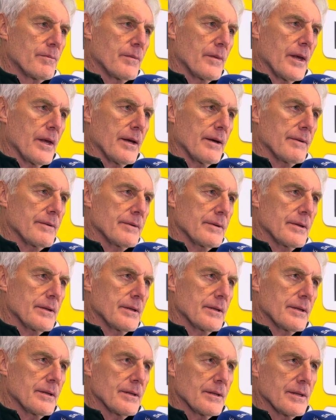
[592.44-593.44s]
Uh,
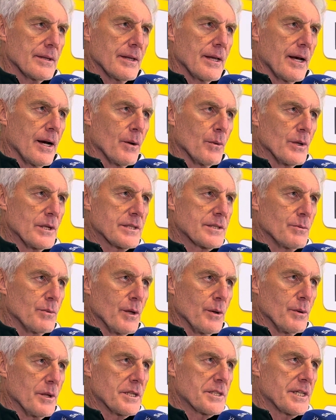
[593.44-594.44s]
I will, we
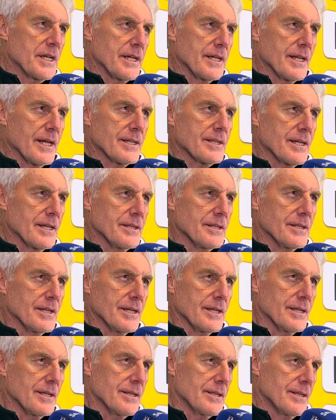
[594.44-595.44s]
will see that in
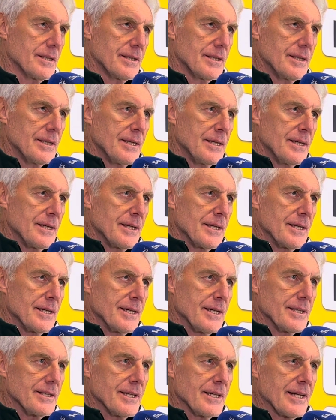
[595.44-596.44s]
the
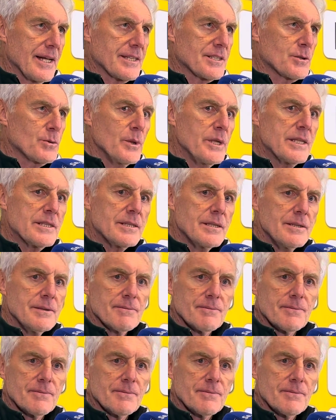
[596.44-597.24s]
in the next weeks. Huh?